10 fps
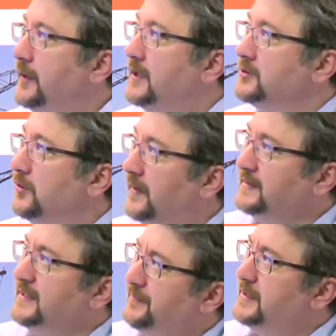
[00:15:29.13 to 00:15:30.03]
So what
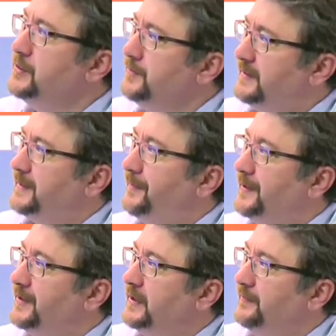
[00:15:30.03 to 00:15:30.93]
did we do with the
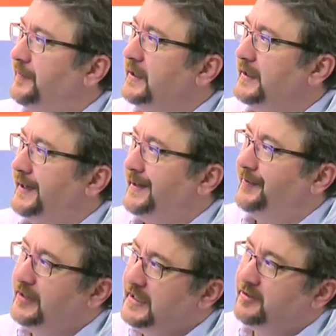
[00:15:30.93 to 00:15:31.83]
fitter? We
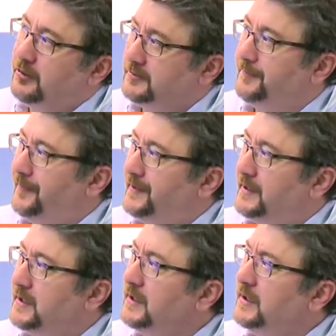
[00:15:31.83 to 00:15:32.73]
rewrote the
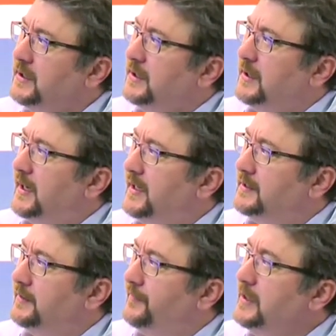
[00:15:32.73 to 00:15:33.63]
fitter, and
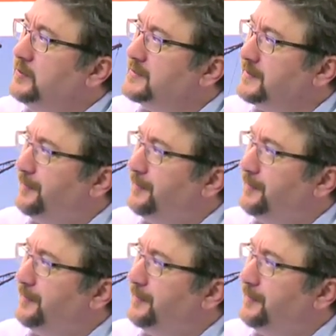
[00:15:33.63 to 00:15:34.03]
we used the